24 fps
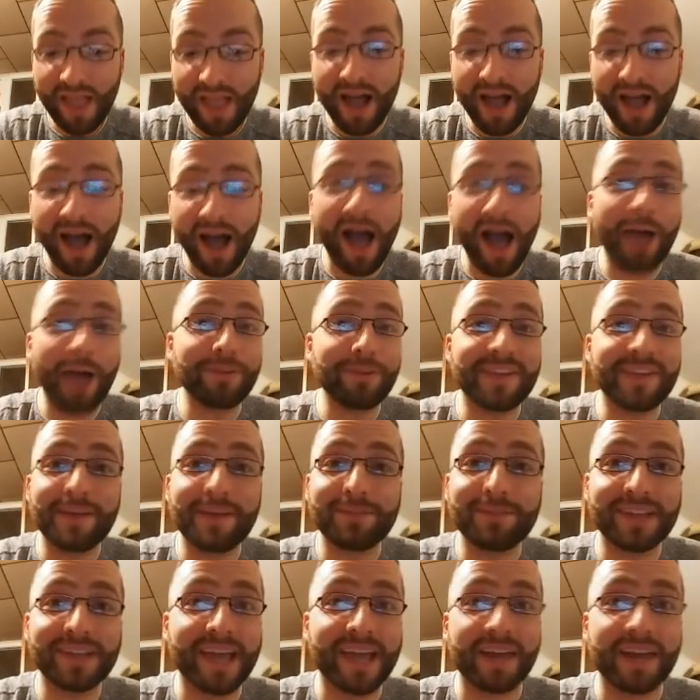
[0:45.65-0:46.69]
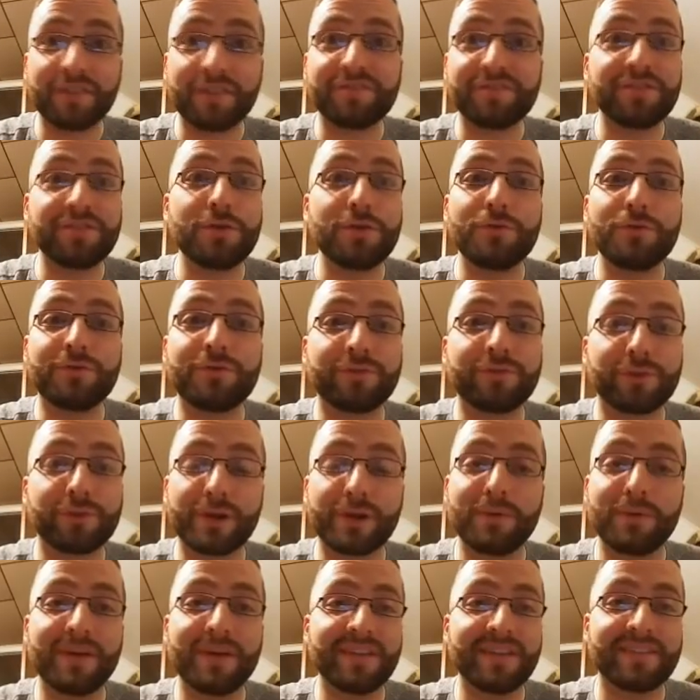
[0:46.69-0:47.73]
I was able to get a few
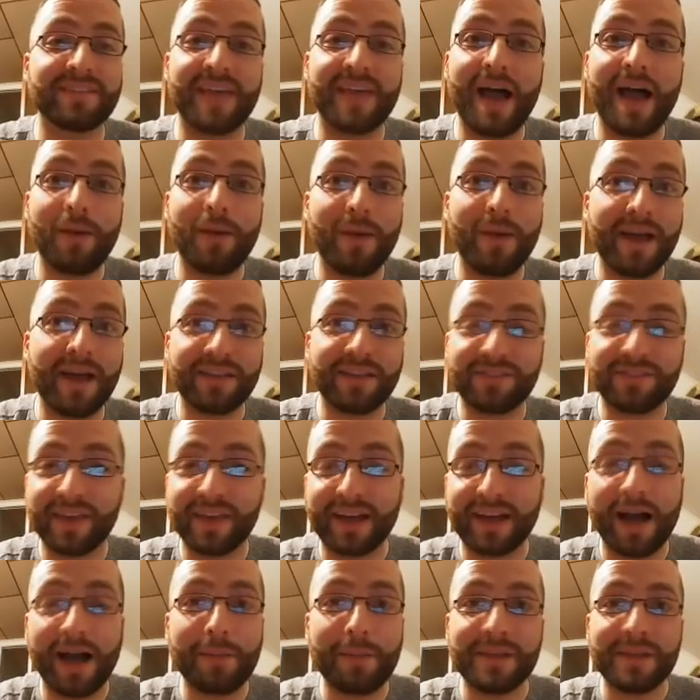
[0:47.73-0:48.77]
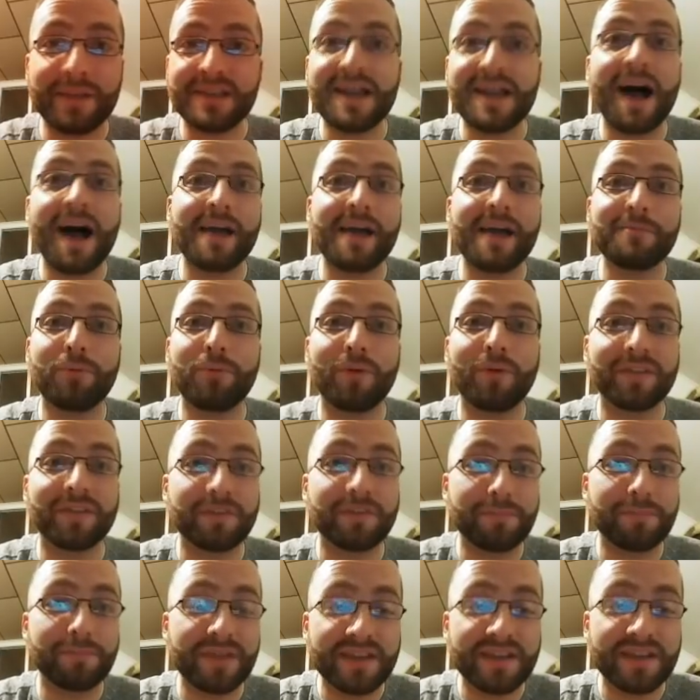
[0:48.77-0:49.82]
free wins that way, so that got me 9
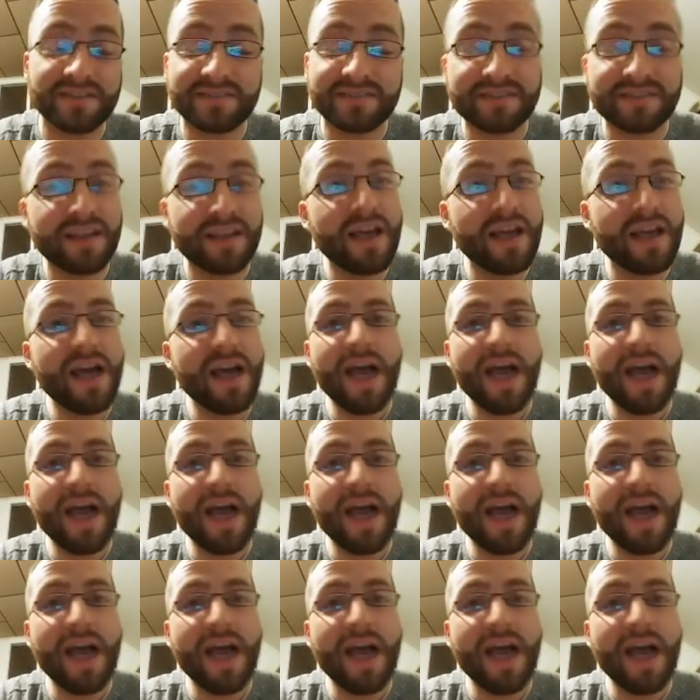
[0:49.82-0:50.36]
points apiece.